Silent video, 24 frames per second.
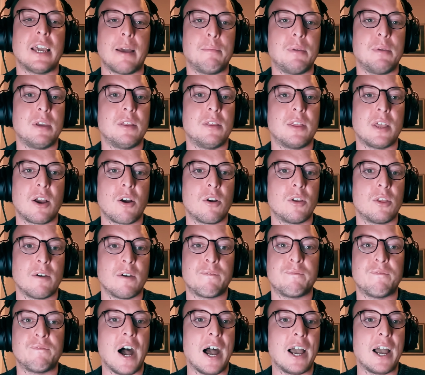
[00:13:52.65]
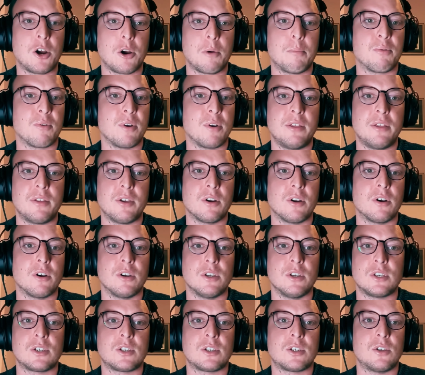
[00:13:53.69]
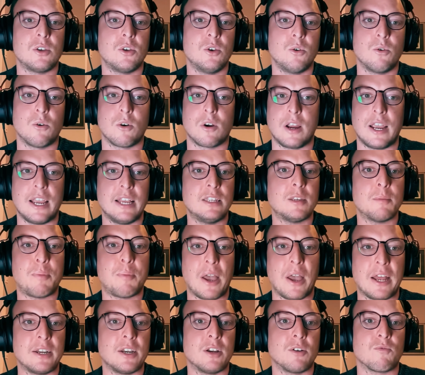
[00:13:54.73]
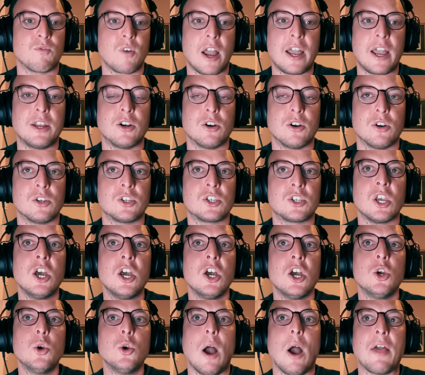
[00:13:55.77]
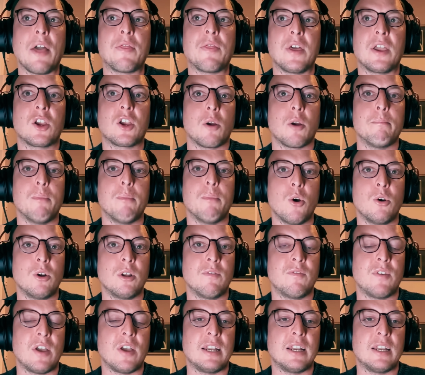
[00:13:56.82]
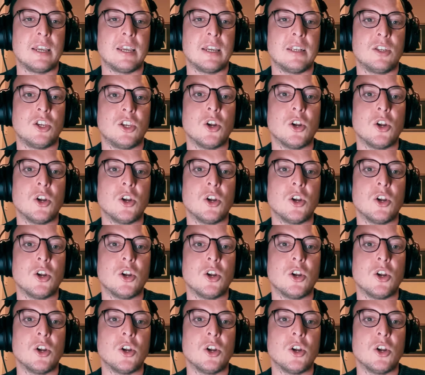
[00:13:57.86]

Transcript: I mean, there are the fire breathers who are independent writers who I think are motivated.